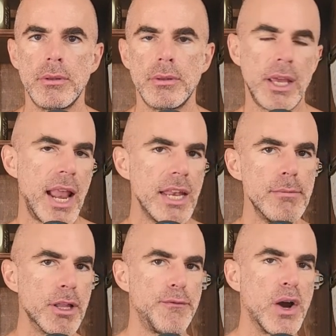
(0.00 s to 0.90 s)
that any
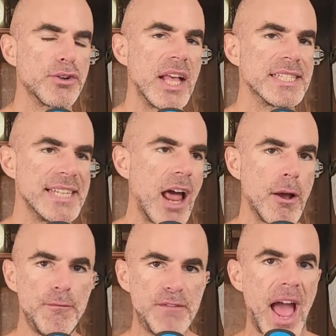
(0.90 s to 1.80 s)
motherfucker that's
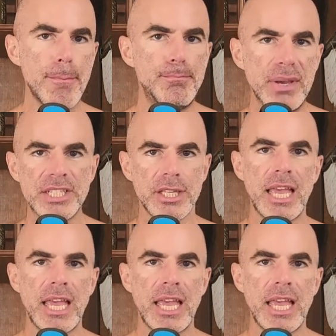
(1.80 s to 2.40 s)
not a fat bitch